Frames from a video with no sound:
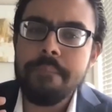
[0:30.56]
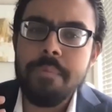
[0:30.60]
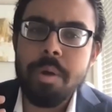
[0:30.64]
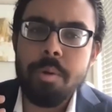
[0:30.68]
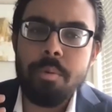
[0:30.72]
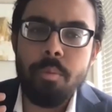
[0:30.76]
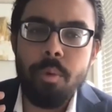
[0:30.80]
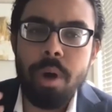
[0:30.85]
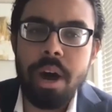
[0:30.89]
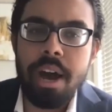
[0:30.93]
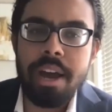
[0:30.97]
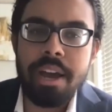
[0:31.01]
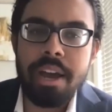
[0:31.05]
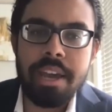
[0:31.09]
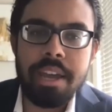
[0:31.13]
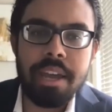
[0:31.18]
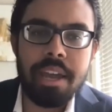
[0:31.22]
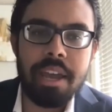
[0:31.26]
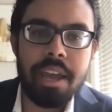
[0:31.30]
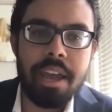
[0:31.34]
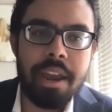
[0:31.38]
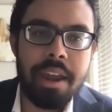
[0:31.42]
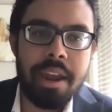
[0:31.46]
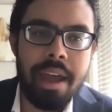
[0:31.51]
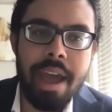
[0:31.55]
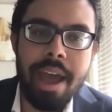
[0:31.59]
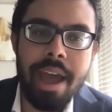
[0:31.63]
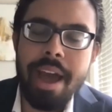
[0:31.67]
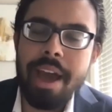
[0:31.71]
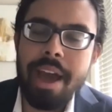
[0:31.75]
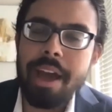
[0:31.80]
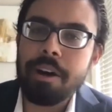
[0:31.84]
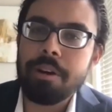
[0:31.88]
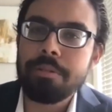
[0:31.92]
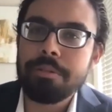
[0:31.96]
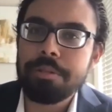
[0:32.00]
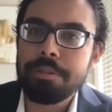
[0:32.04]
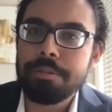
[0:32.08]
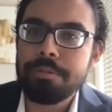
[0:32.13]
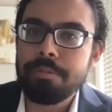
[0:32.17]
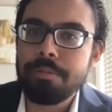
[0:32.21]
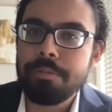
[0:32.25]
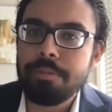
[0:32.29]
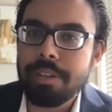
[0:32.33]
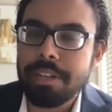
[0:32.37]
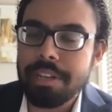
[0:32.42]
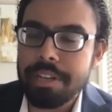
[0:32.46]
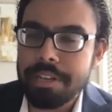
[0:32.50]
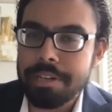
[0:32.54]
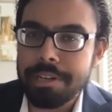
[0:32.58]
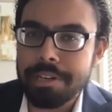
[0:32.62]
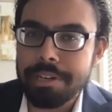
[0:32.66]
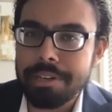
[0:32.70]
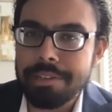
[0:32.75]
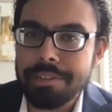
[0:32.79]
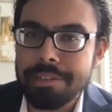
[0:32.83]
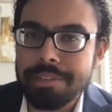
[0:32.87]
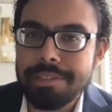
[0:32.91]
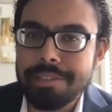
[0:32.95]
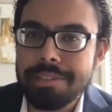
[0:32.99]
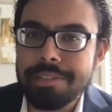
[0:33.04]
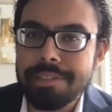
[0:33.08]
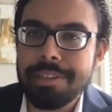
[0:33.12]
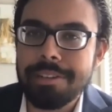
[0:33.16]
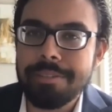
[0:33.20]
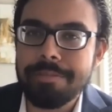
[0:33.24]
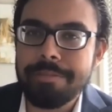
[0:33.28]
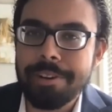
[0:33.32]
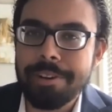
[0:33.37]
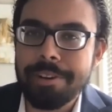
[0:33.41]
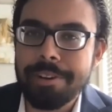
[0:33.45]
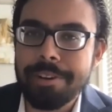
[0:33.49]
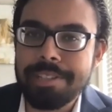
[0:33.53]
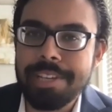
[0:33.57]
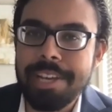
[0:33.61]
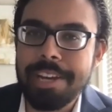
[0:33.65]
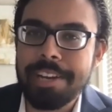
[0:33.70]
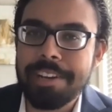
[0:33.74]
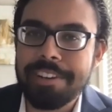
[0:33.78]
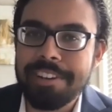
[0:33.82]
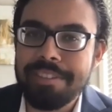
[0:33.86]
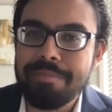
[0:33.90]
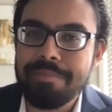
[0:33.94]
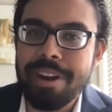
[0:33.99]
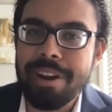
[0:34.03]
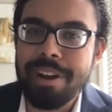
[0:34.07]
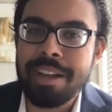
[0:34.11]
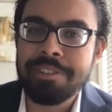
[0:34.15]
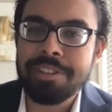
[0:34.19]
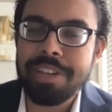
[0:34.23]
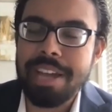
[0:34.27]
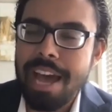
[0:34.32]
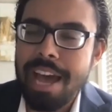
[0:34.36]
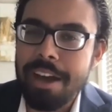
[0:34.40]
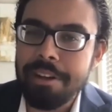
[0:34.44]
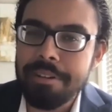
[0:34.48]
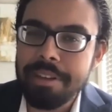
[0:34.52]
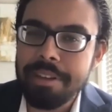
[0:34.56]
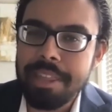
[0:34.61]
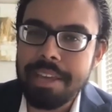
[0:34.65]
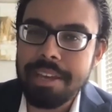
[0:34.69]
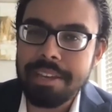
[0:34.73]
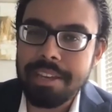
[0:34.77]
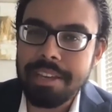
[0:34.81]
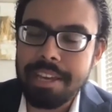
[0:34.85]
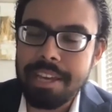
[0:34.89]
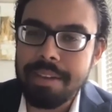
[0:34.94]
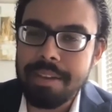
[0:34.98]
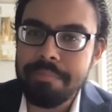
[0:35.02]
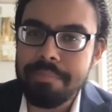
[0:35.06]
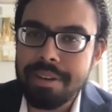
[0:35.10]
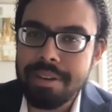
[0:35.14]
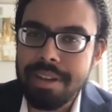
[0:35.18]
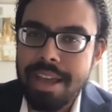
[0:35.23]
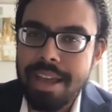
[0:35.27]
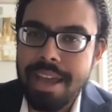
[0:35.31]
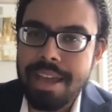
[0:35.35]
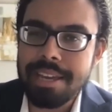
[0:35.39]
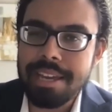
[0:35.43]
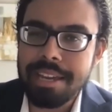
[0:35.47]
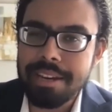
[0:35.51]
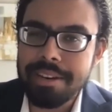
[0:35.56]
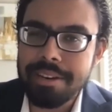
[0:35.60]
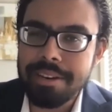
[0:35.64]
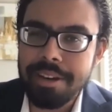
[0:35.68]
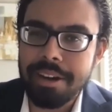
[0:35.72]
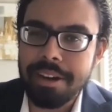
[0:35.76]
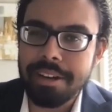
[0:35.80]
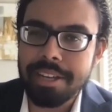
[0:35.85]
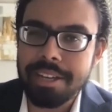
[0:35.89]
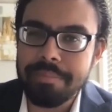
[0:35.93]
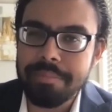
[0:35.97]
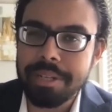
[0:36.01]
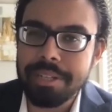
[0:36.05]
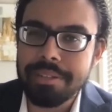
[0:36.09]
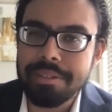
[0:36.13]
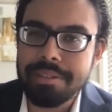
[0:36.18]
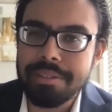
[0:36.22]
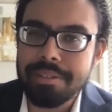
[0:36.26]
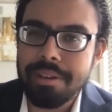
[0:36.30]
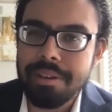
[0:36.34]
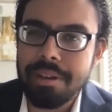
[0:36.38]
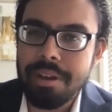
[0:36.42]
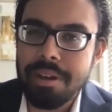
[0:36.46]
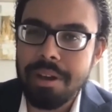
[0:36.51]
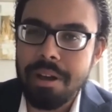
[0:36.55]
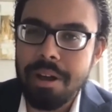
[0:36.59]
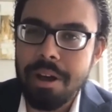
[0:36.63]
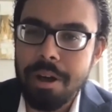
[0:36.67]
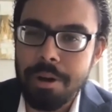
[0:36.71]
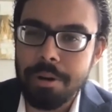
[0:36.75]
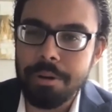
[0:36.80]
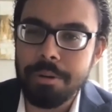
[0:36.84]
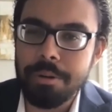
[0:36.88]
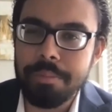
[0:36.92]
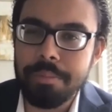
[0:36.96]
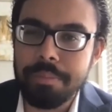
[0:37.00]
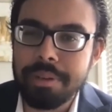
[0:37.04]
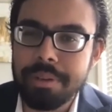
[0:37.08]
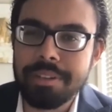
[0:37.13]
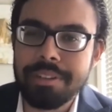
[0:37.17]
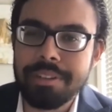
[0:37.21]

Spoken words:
Why and how do leaders of our executive branch, how do they keep taking documents home?